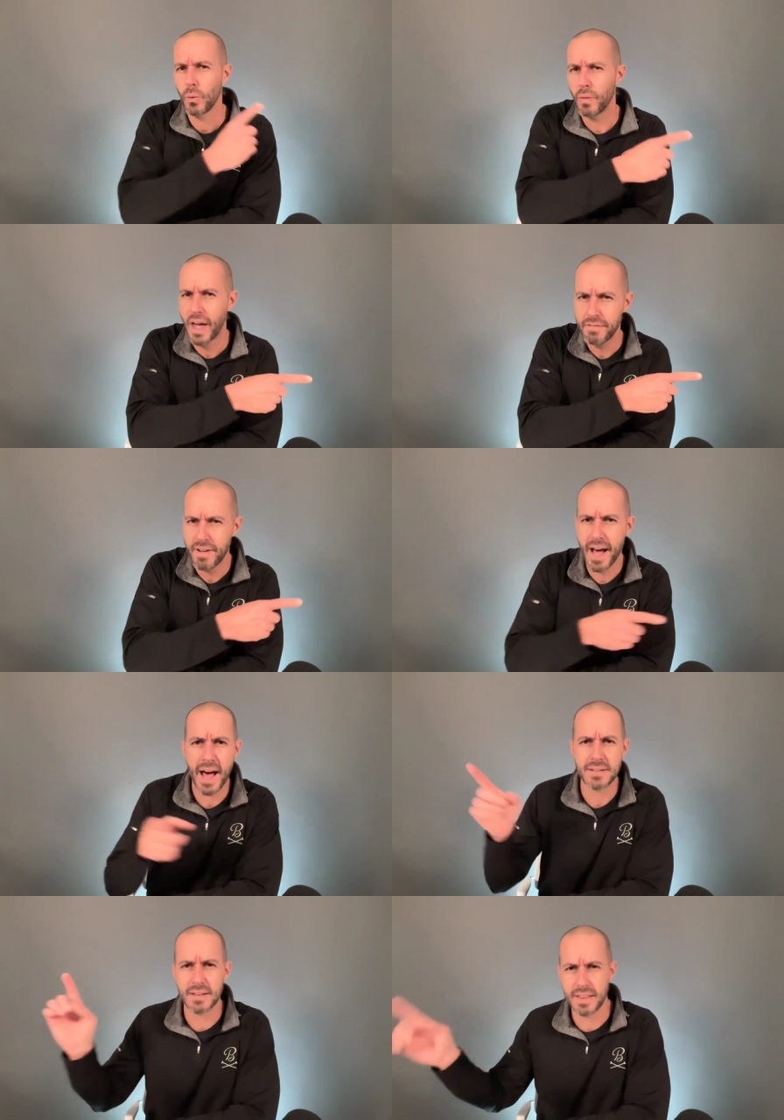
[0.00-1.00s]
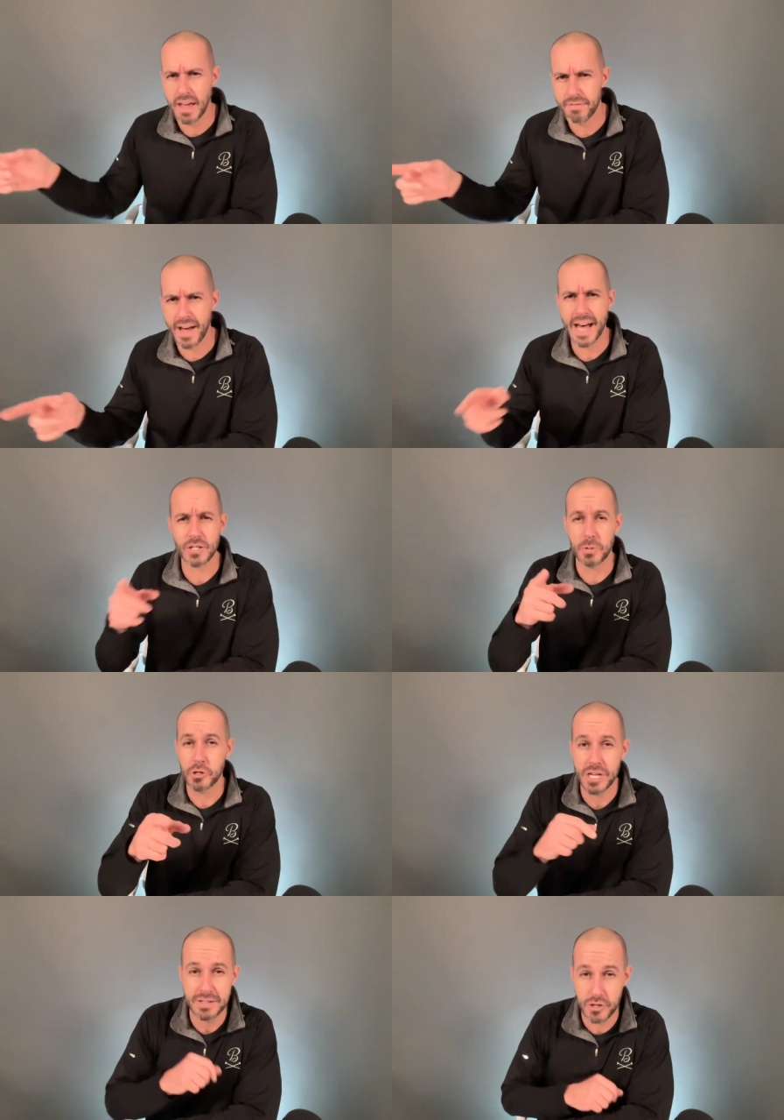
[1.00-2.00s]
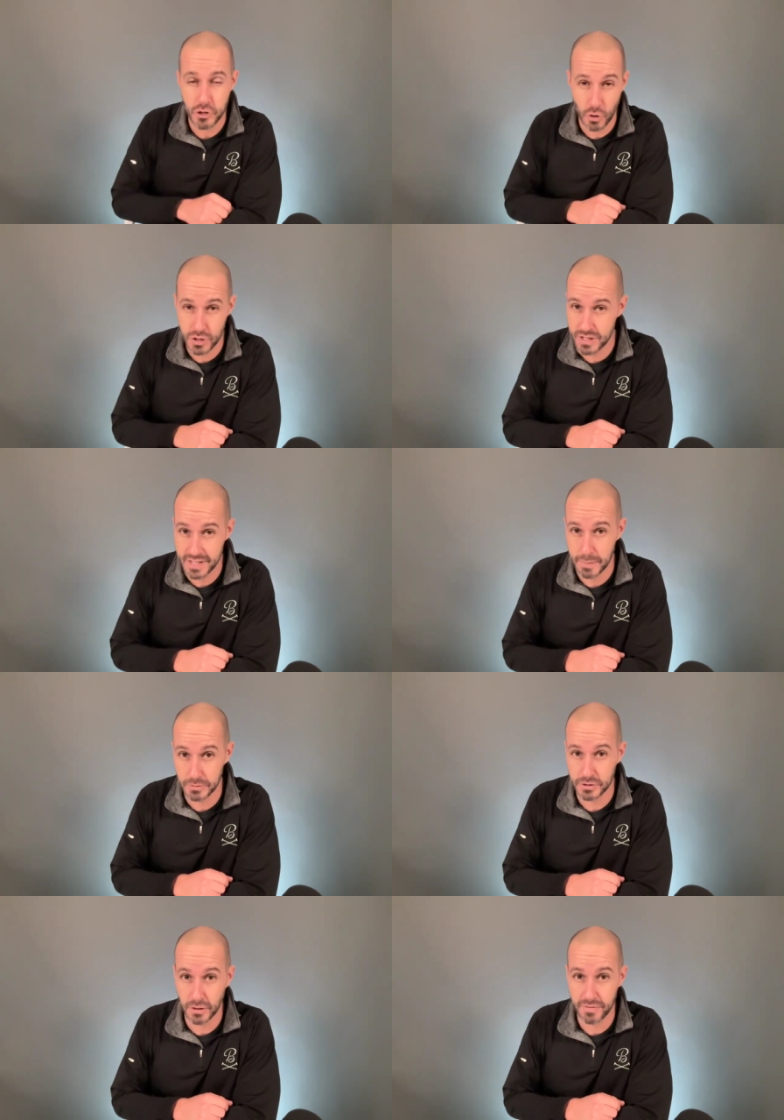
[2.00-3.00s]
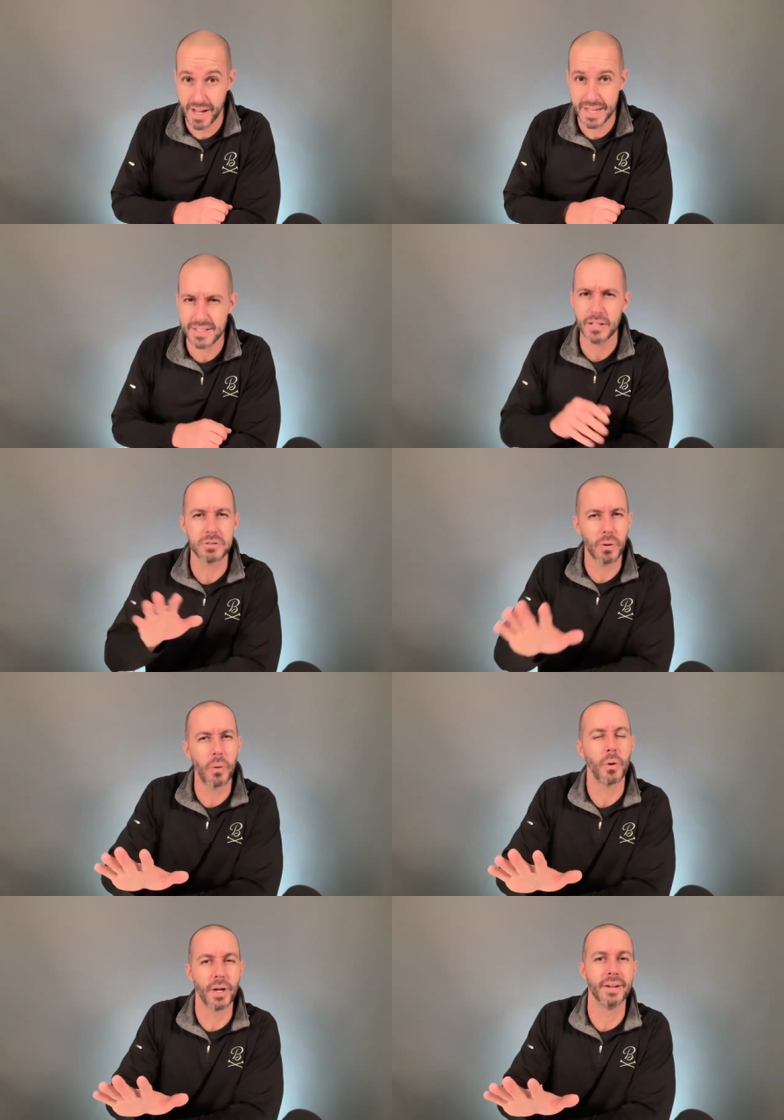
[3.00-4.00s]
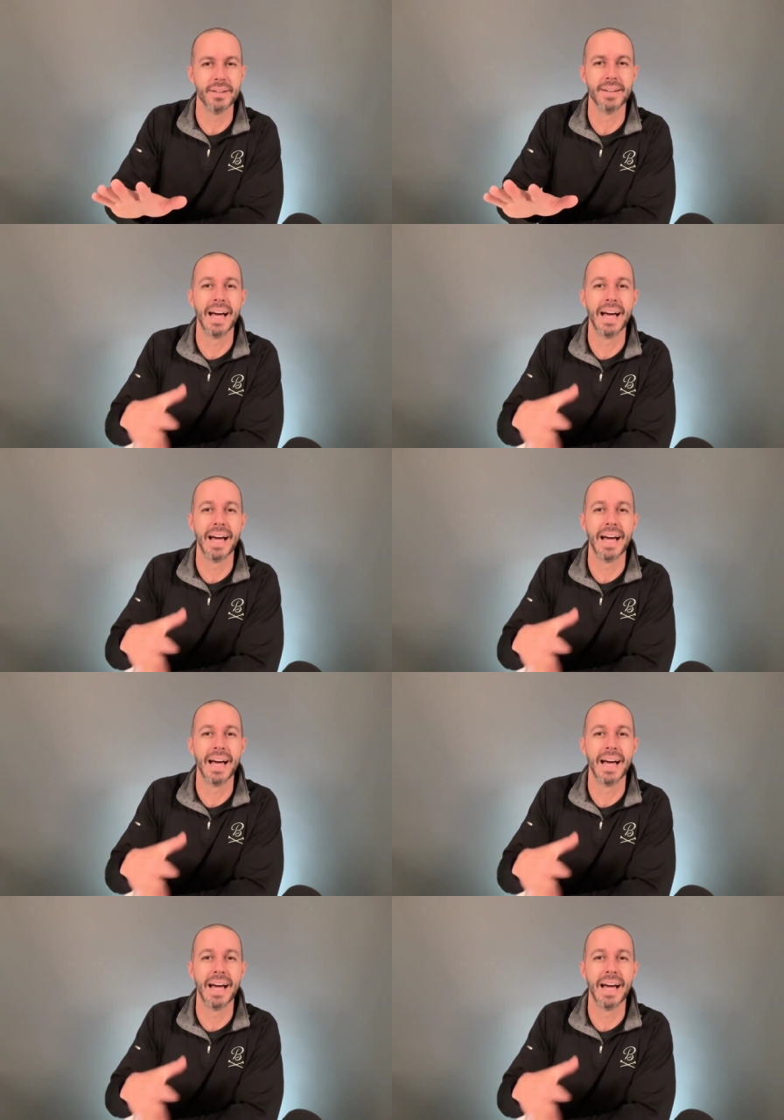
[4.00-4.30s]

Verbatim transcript: they fast, they fast, but Jesus, your disciples don't fast. He goes, Oh, hold on.